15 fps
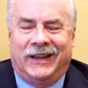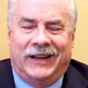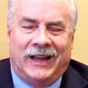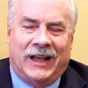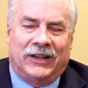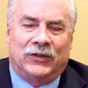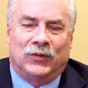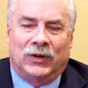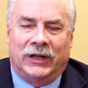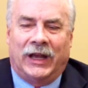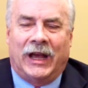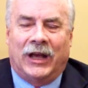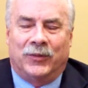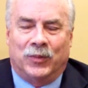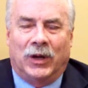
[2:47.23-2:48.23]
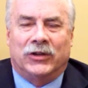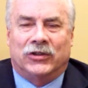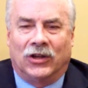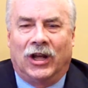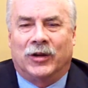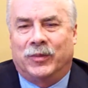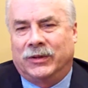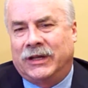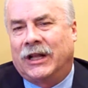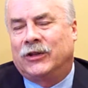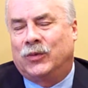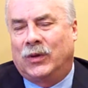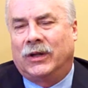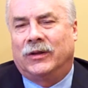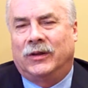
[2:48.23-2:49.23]
It hasn't really had much luck, but
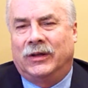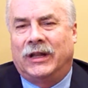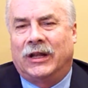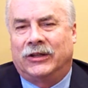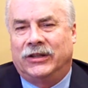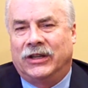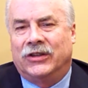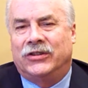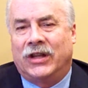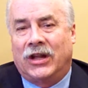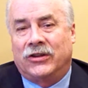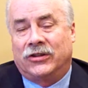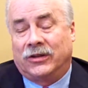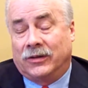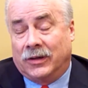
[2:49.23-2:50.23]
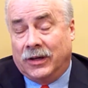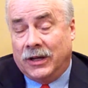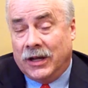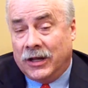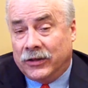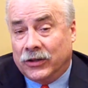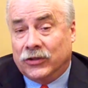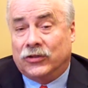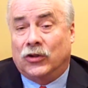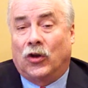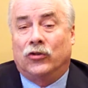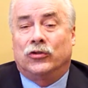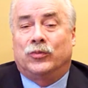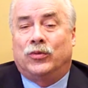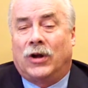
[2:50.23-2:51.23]
that's the intention. The
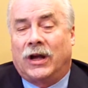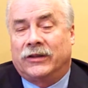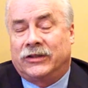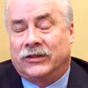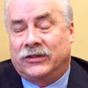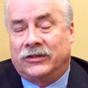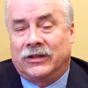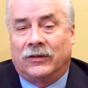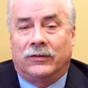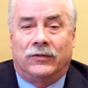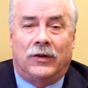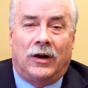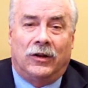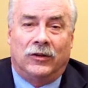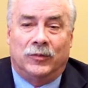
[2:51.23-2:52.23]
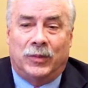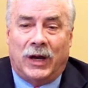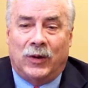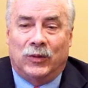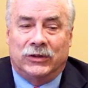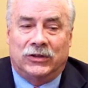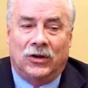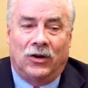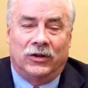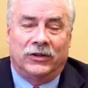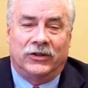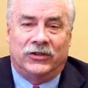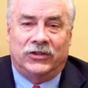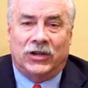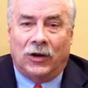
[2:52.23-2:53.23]
disclosure process is then followed by what's
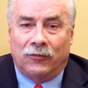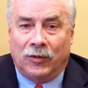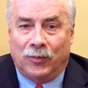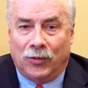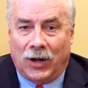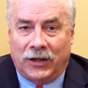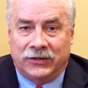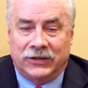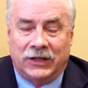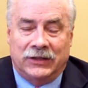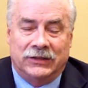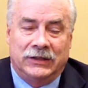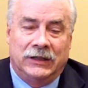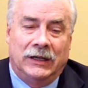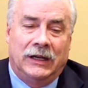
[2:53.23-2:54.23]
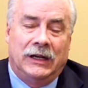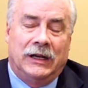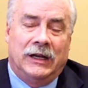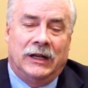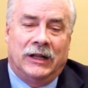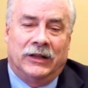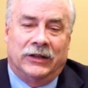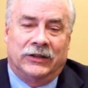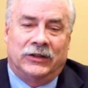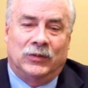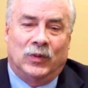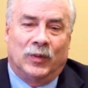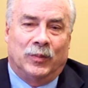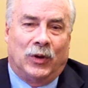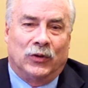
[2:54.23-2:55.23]
called a discovery process. This is
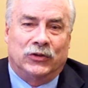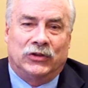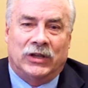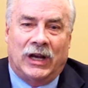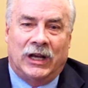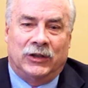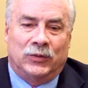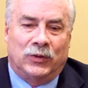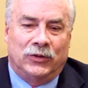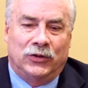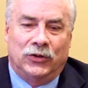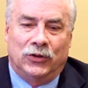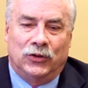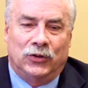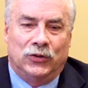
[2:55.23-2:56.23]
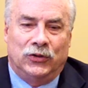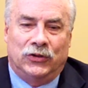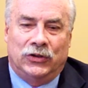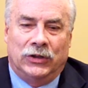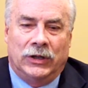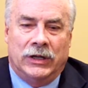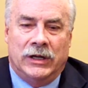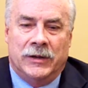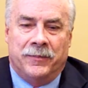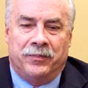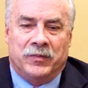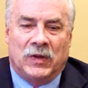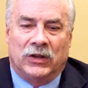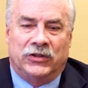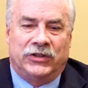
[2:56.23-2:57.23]
where both sides will use
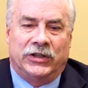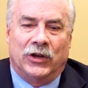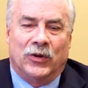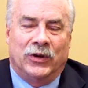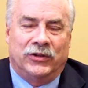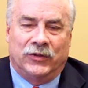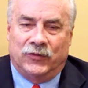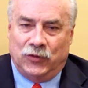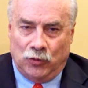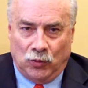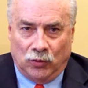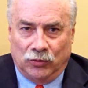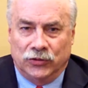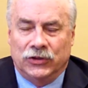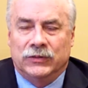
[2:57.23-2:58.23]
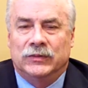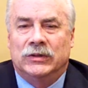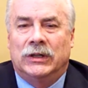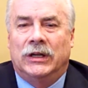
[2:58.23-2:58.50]
a series of tools.